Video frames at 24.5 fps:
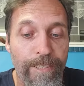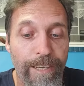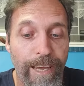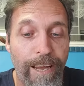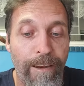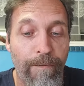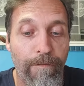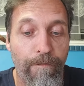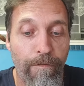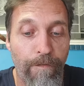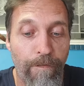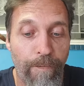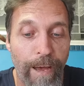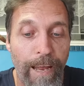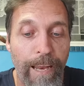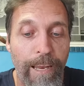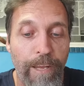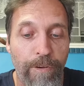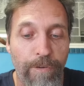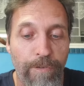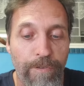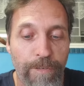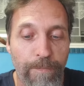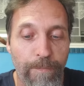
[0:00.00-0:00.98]
and
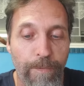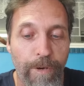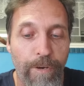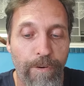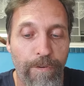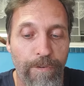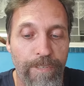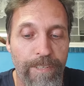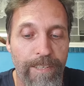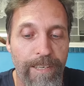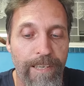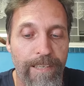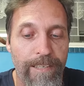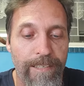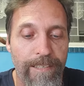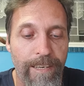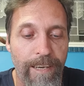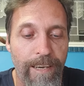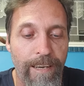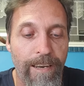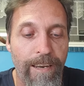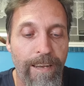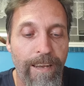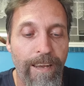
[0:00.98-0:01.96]
values, McCusick
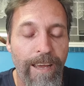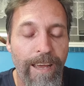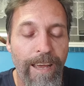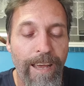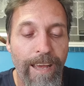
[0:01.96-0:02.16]
said,